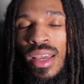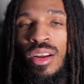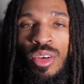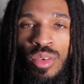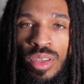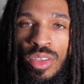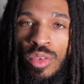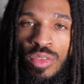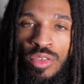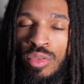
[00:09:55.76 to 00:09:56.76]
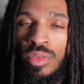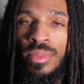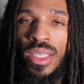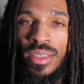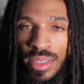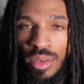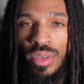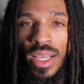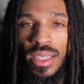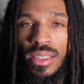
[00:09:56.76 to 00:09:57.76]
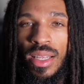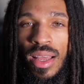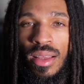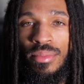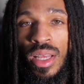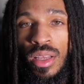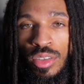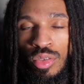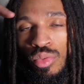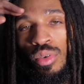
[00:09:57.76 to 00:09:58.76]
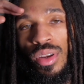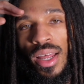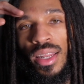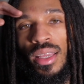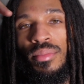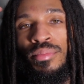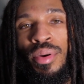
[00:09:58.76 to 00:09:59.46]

here on YouTube. Until next time. 209